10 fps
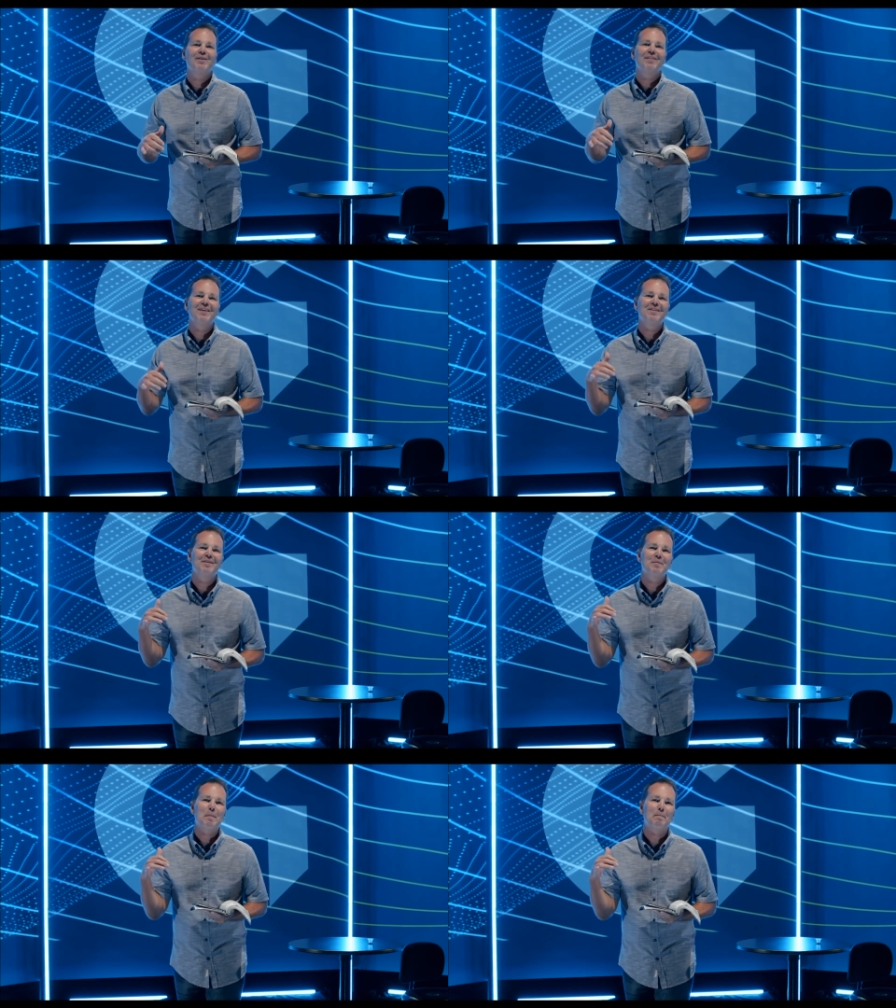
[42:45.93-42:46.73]
that
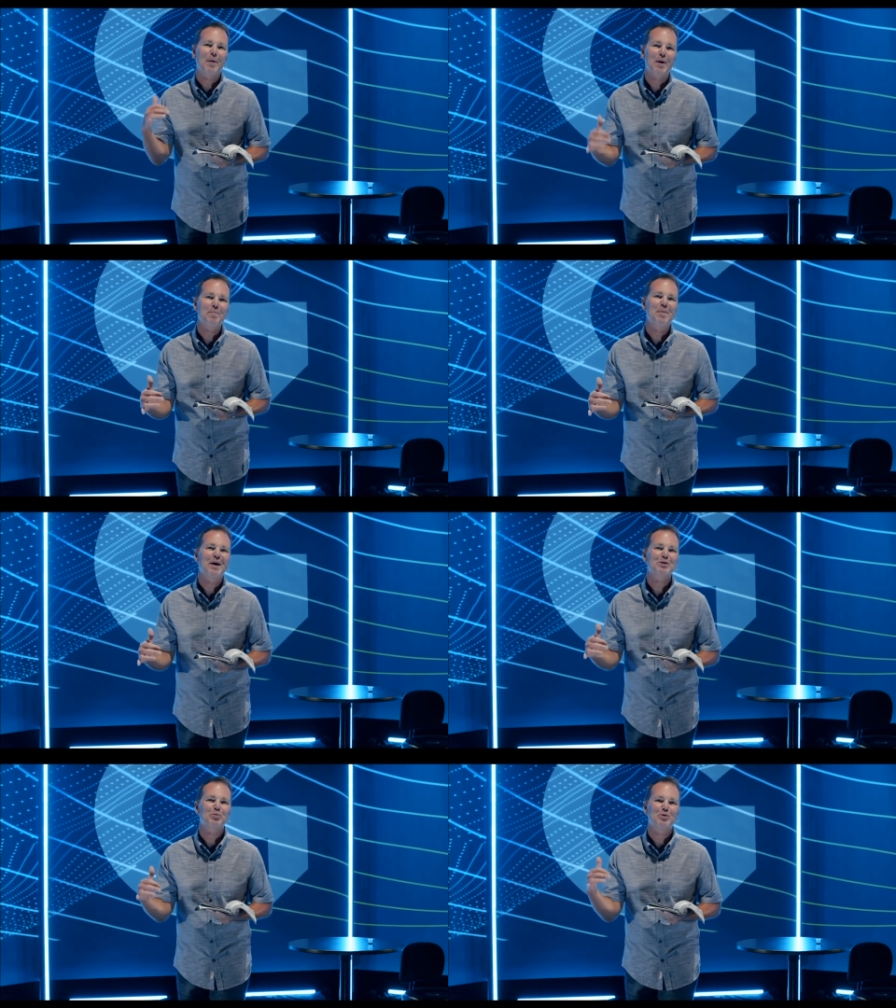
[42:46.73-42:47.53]

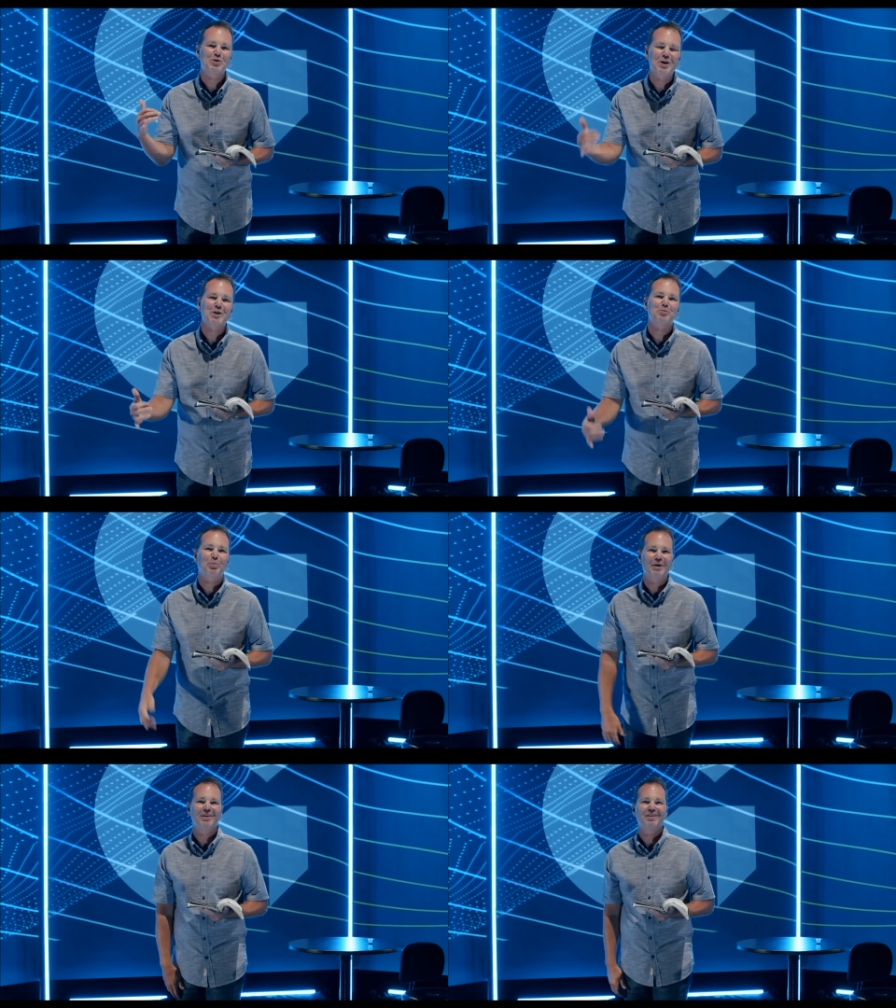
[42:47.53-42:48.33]
Bartimaeus was desperate.